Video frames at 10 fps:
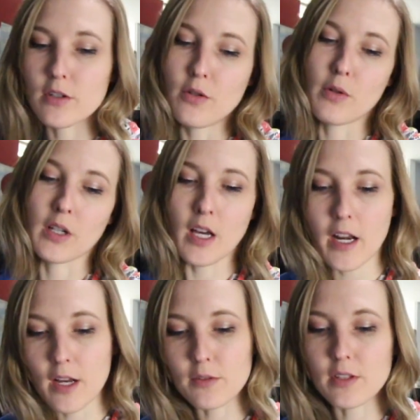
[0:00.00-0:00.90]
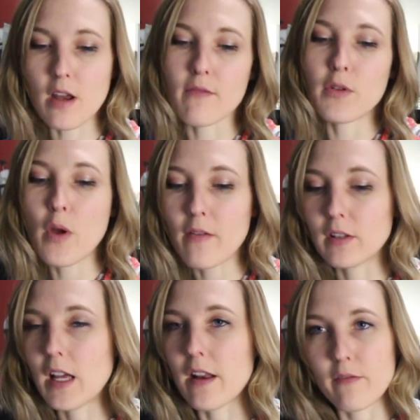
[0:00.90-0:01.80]
and you can cut out stuff, you have a
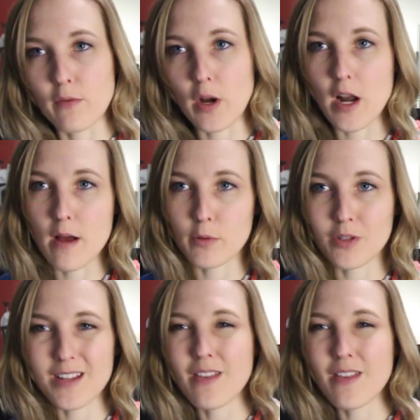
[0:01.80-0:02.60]
lot of great options.